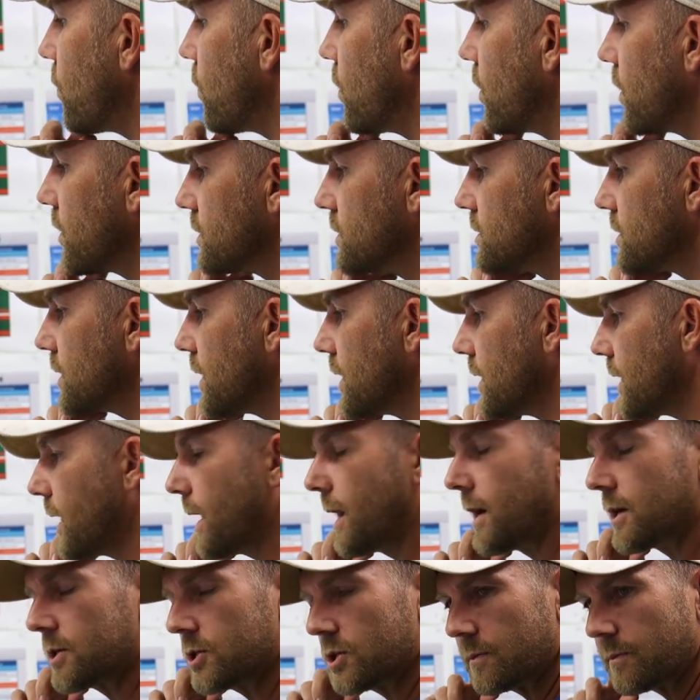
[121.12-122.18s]
What's an
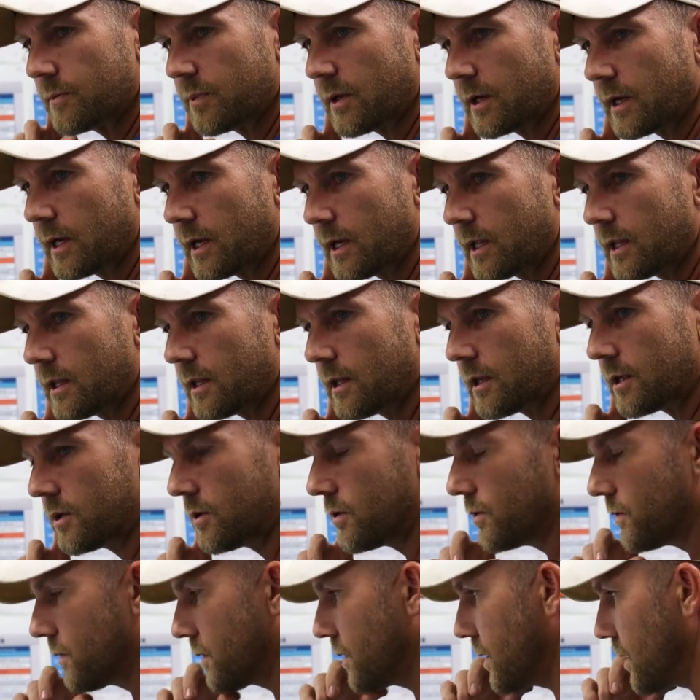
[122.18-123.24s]
action plan that
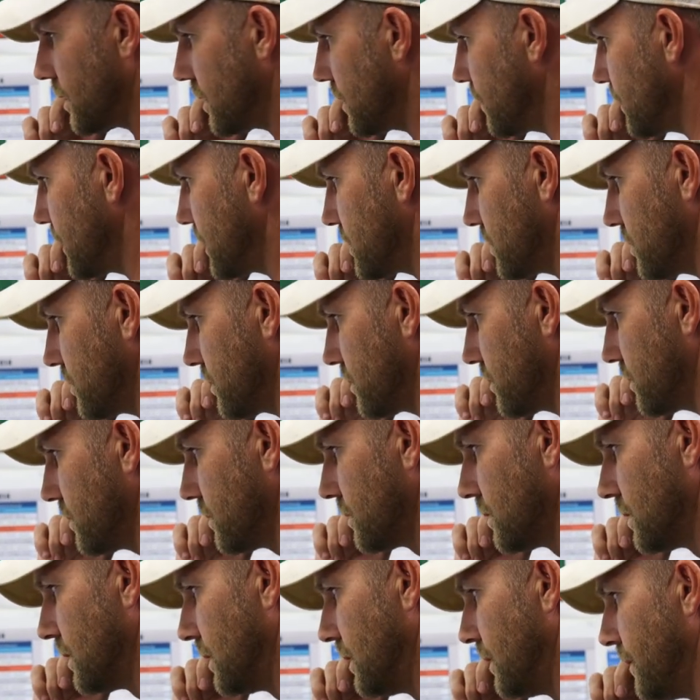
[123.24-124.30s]
you can commit to
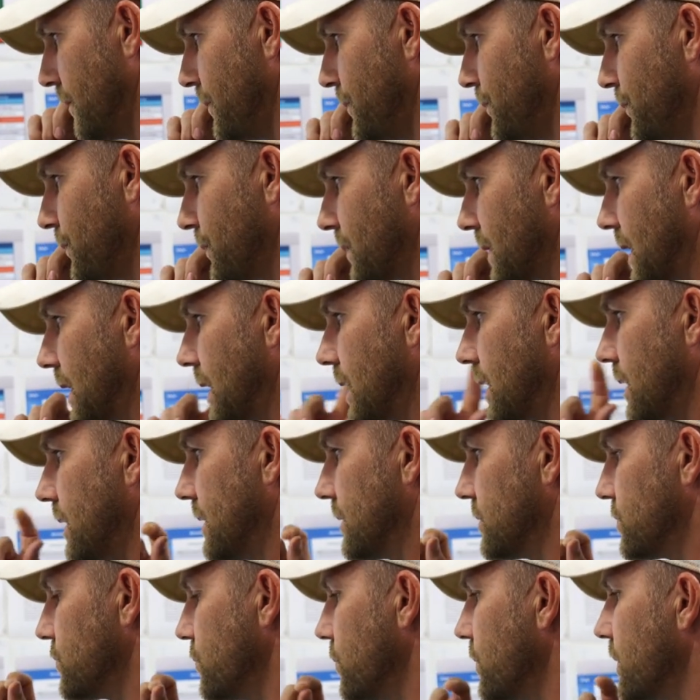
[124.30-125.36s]

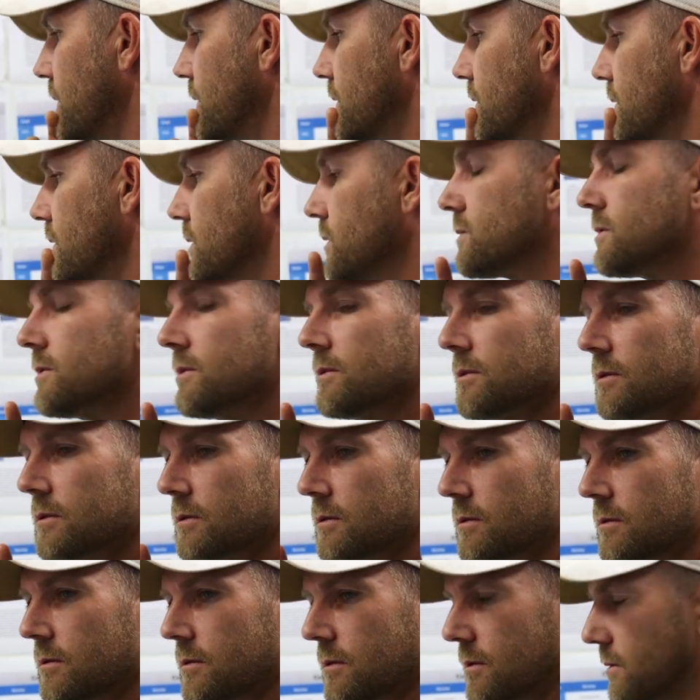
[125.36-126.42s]
each week that's
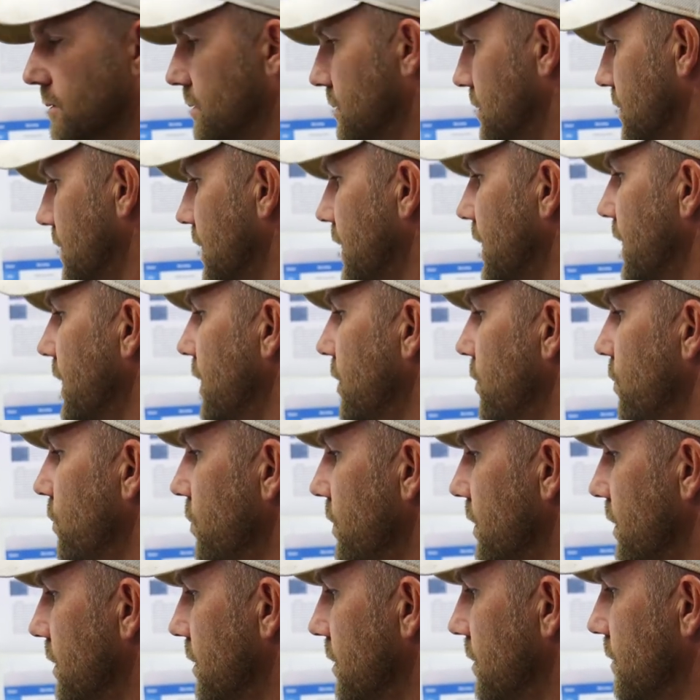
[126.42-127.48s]
going to help
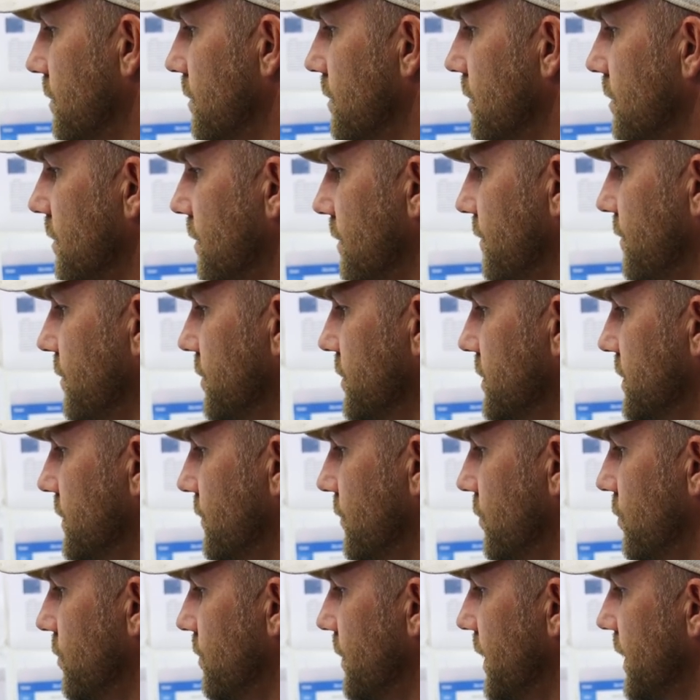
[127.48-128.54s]
with, first
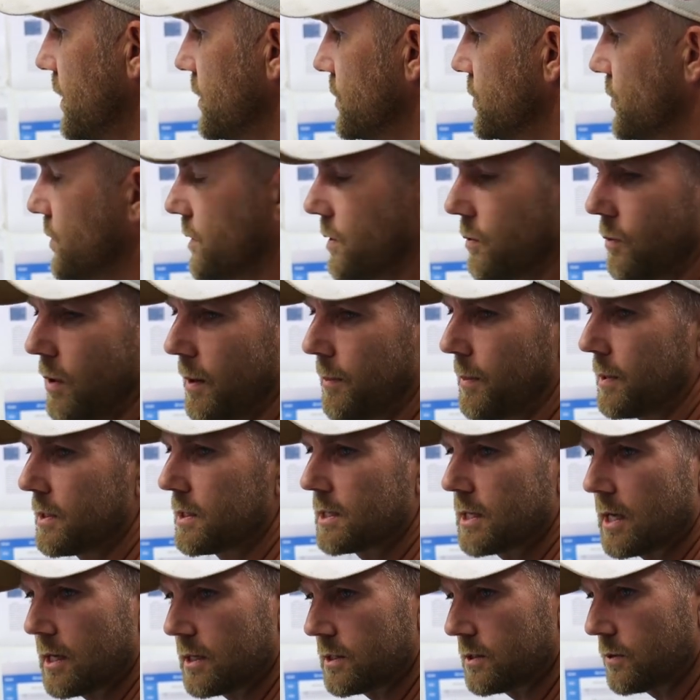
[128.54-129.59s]
of all, making sure your weapon
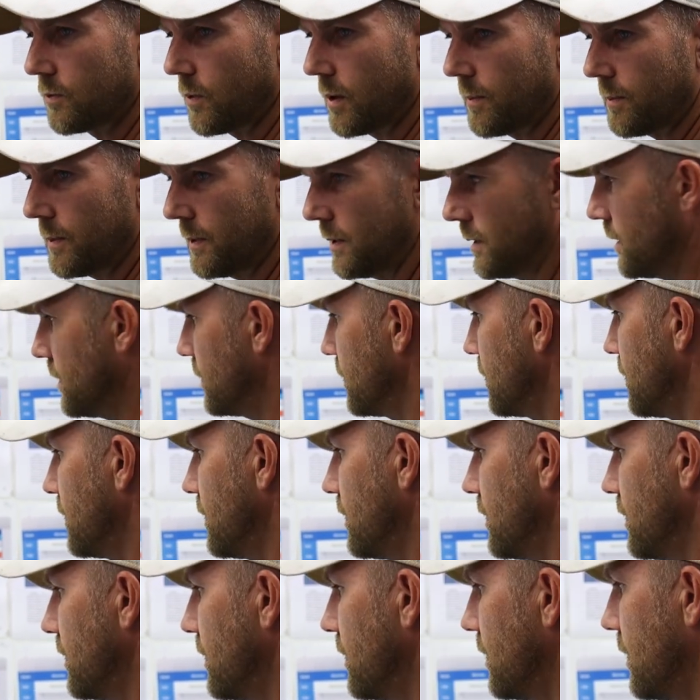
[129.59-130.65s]
stays your weapon,
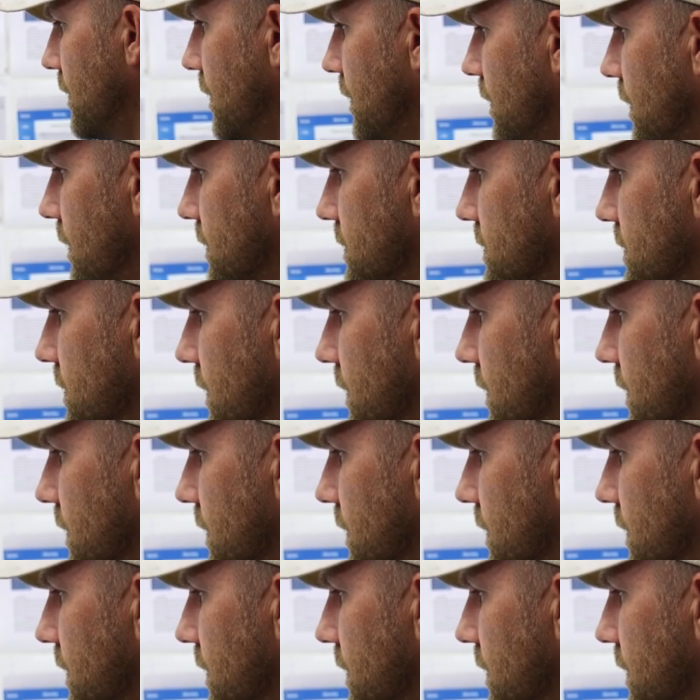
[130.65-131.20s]
and